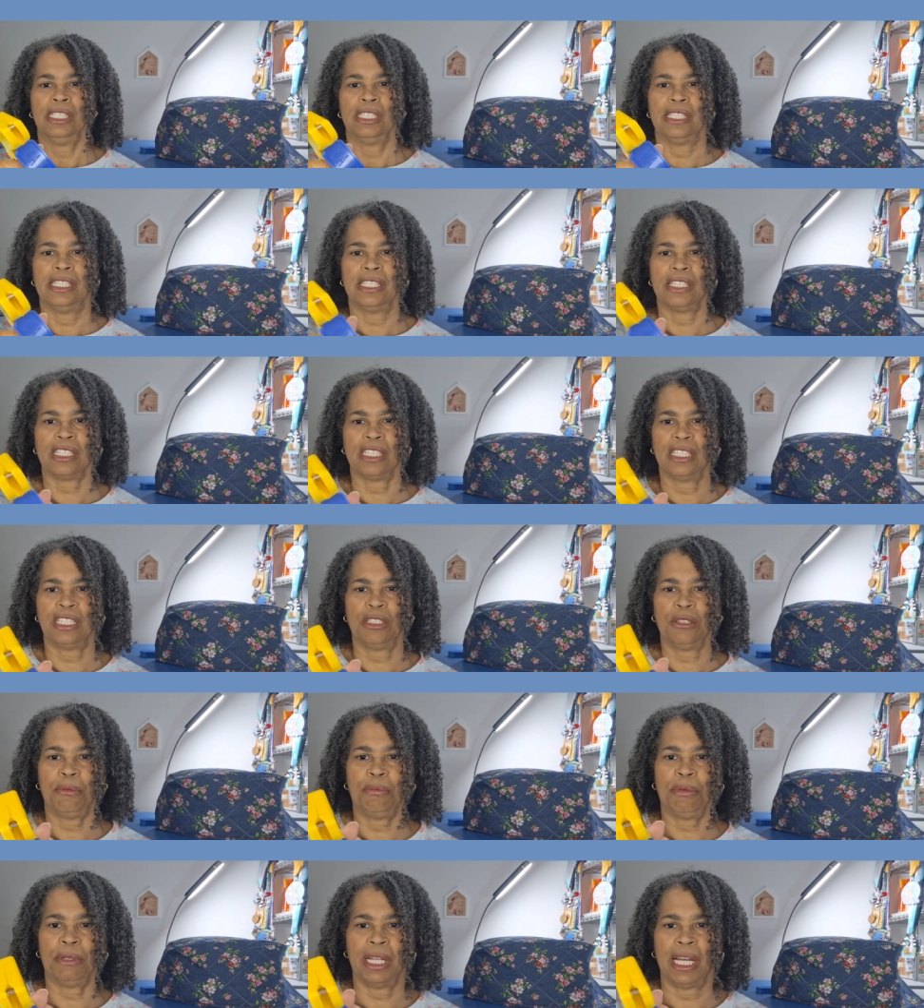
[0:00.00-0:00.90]
There's a
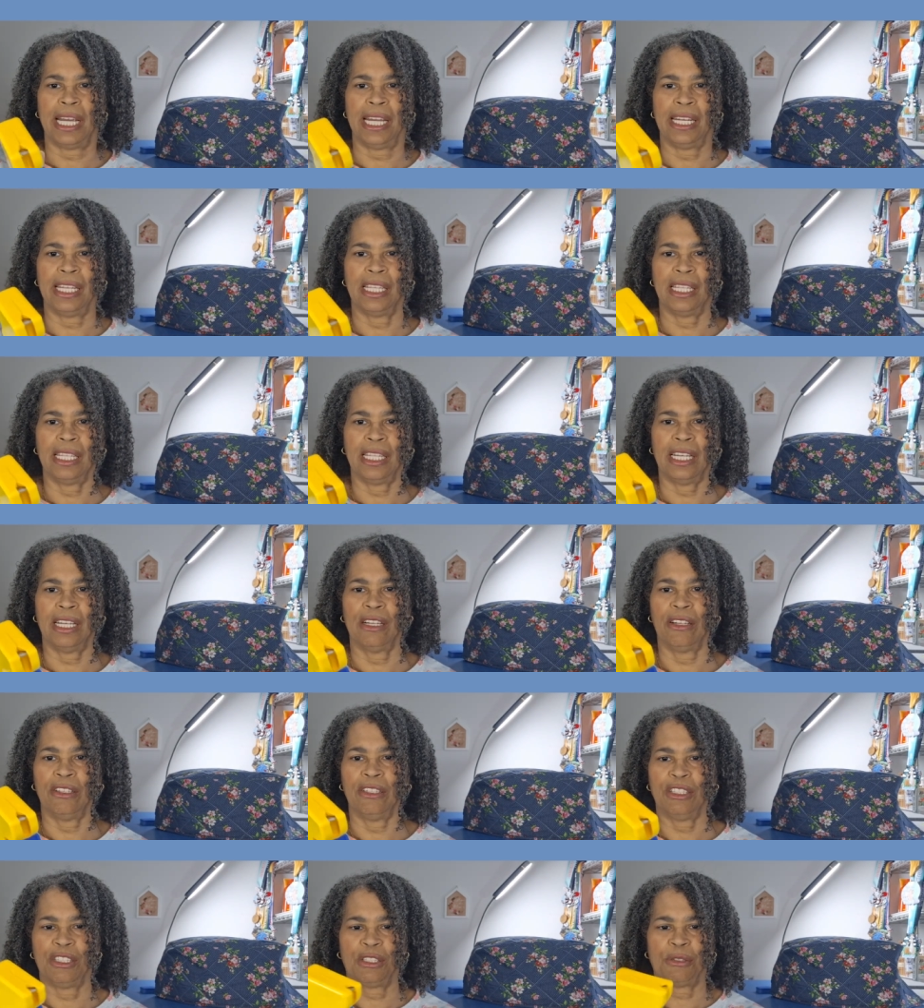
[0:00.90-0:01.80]
little blade in
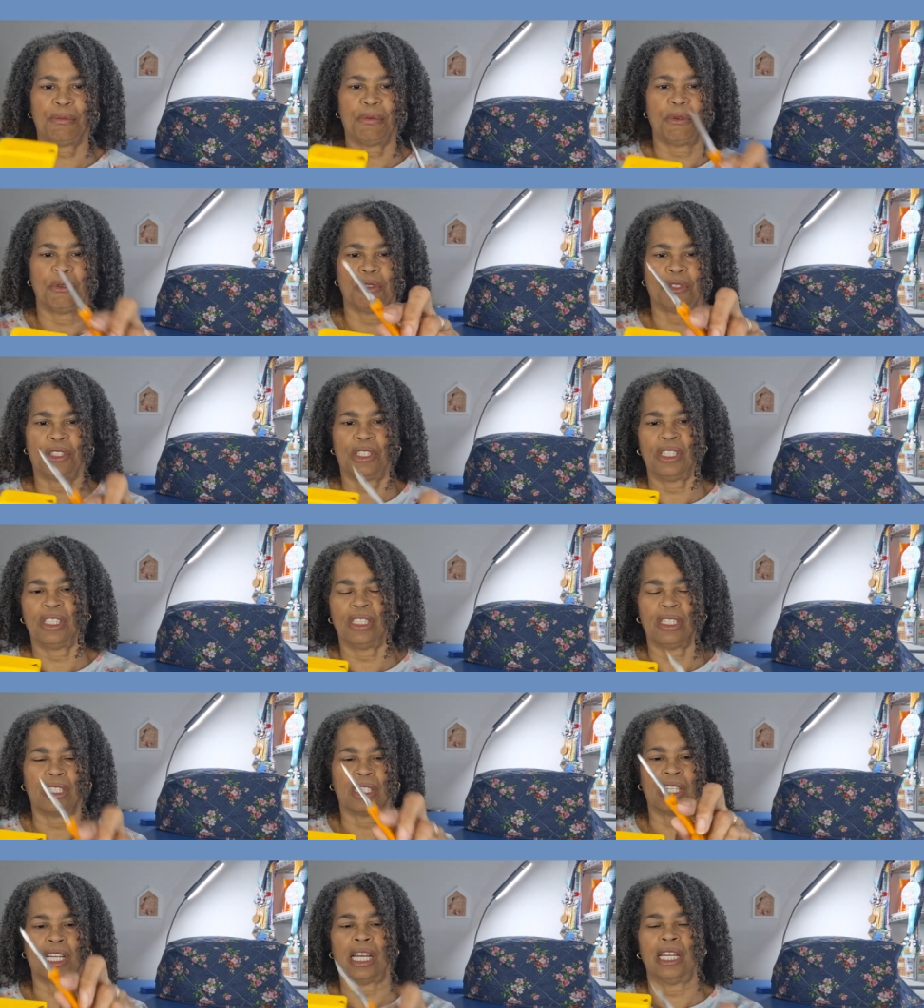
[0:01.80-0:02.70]
there, and you're supposed
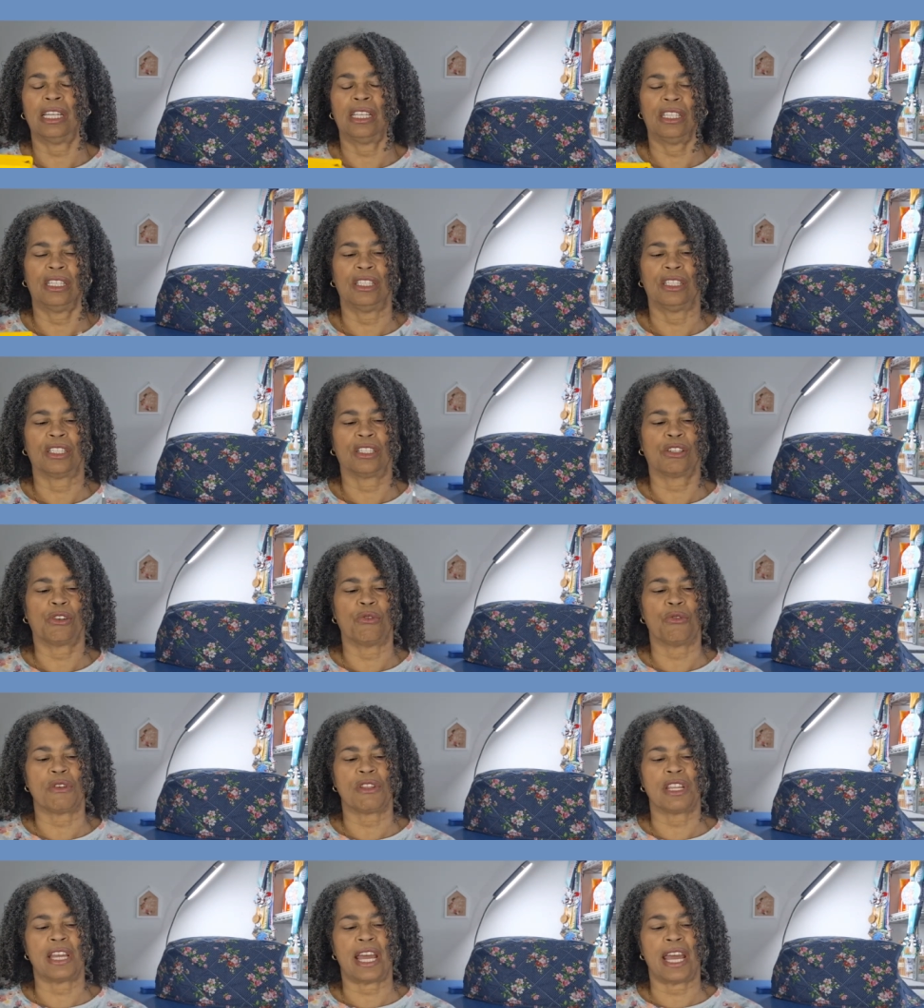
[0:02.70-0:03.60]
to kind of go
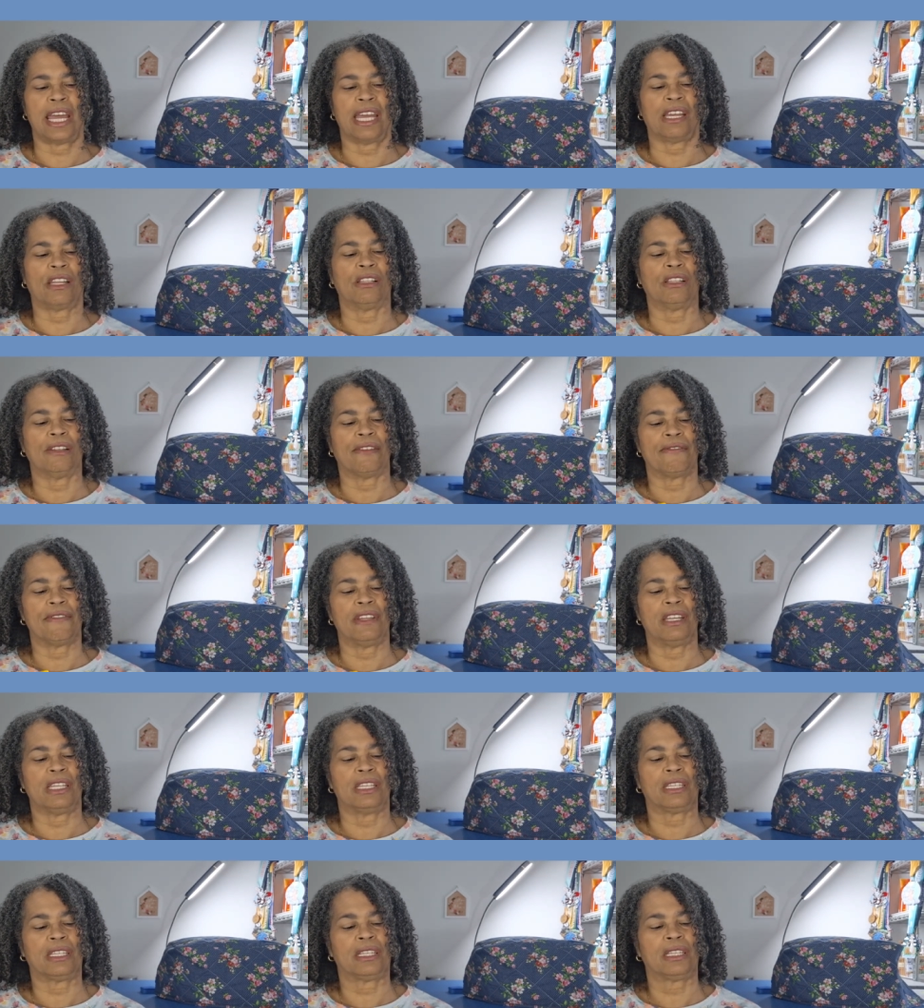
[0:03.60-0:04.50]
on the angle of
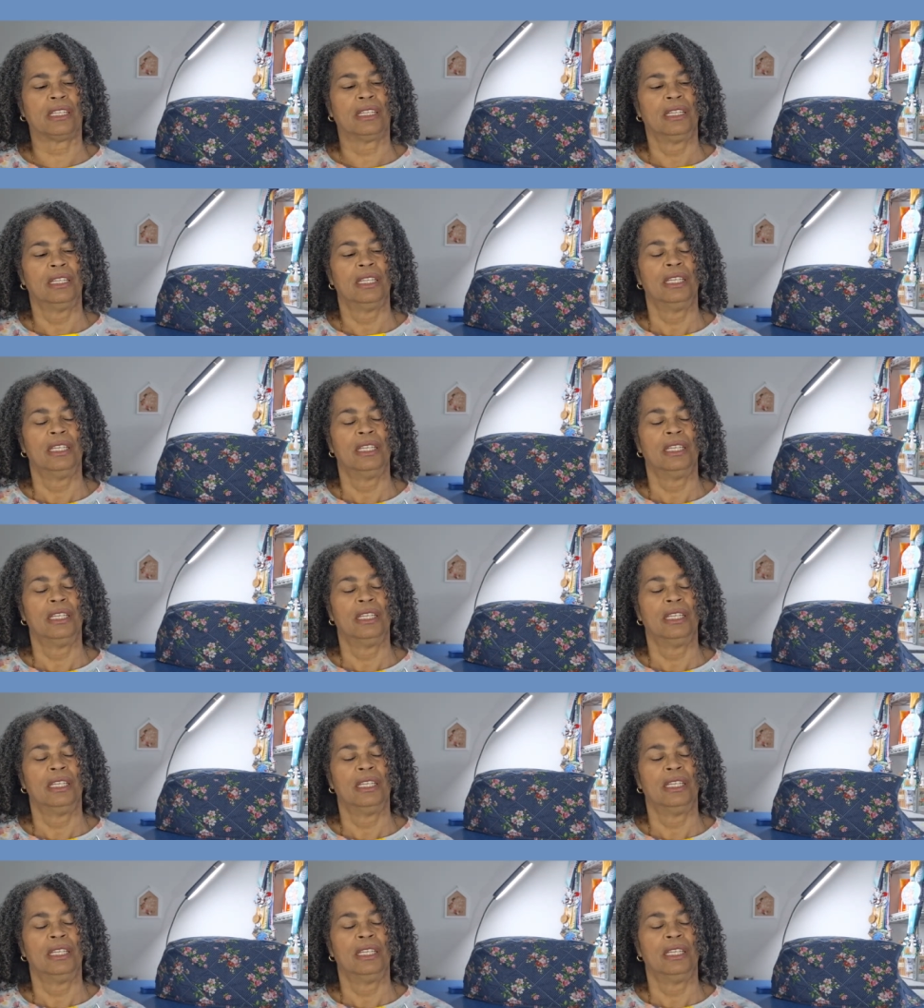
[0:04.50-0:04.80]
this.